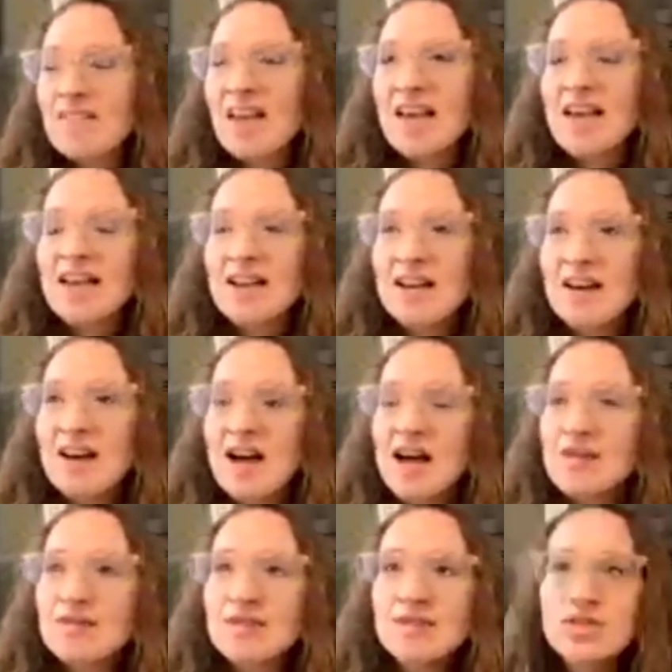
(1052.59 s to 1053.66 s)
And I
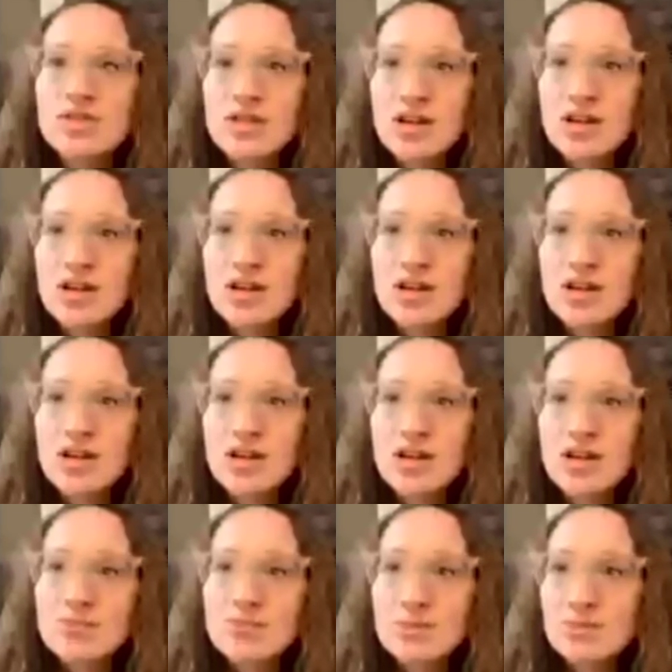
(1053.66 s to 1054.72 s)
was just talking to my
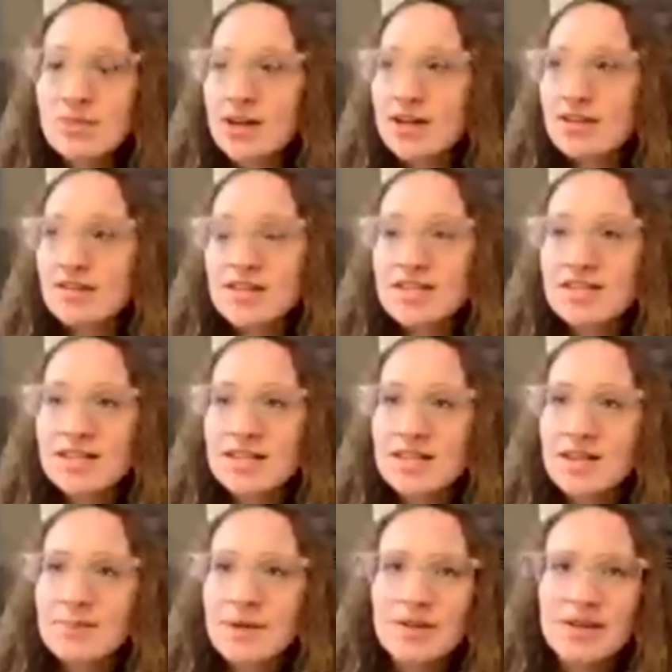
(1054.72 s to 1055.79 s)
husband Brian recently
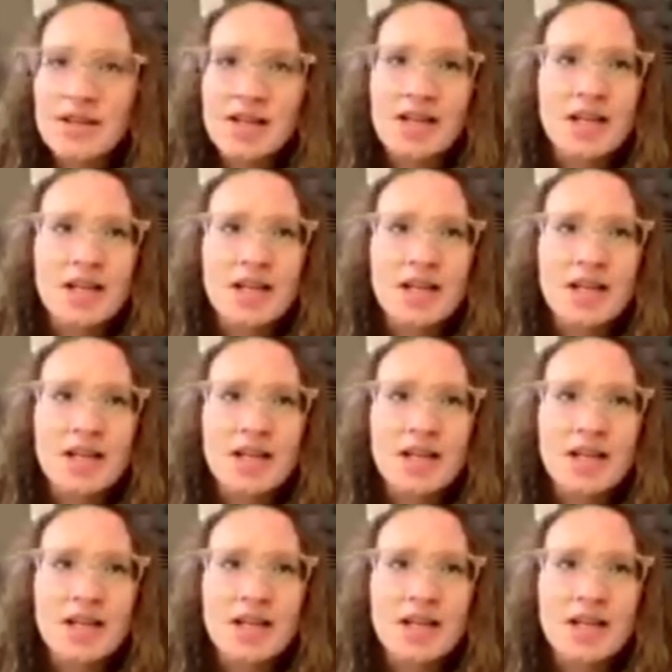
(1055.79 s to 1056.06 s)
about, like,